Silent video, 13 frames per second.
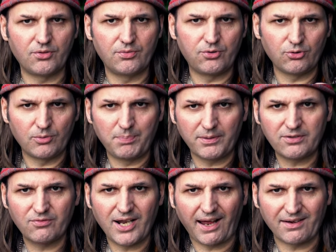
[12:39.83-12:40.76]
to a bit
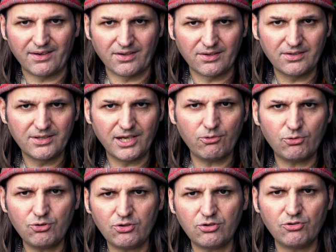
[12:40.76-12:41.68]
of land. He was
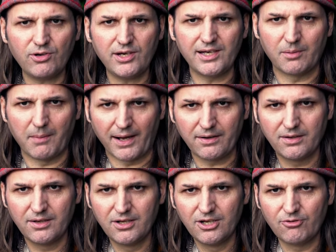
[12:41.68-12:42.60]
not a greedy man,
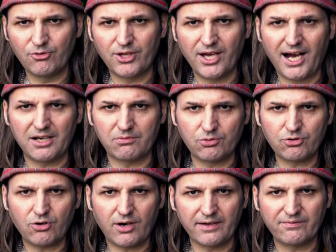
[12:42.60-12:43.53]
for the island was
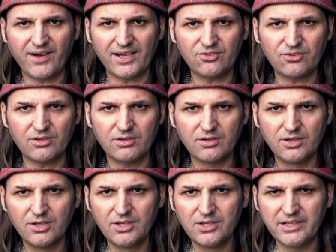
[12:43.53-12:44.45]
quite vast.
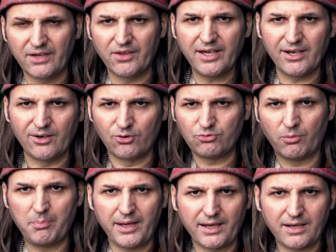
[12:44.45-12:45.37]
And the hills were
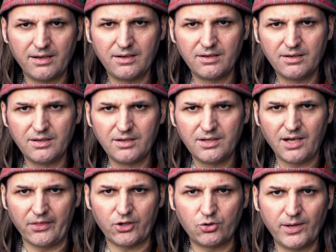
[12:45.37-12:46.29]
big.
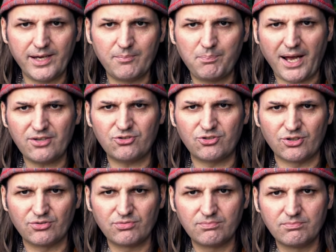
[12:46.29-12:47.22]
And the green
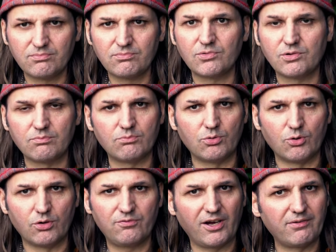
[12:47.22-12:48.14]
pastures
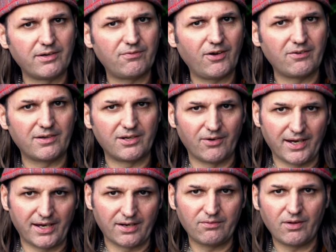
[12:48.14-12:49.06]
were very, very
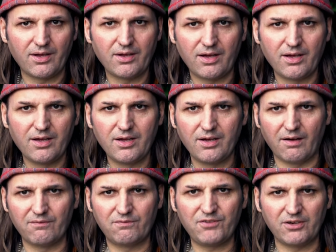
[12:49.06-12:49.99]
green.
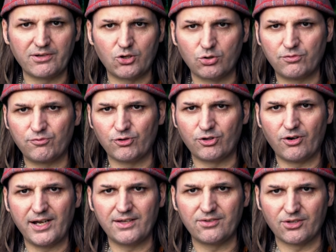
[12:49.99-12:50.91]
And very good for
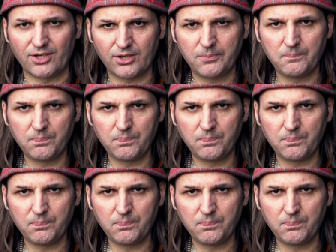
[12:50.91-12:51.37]
grazing.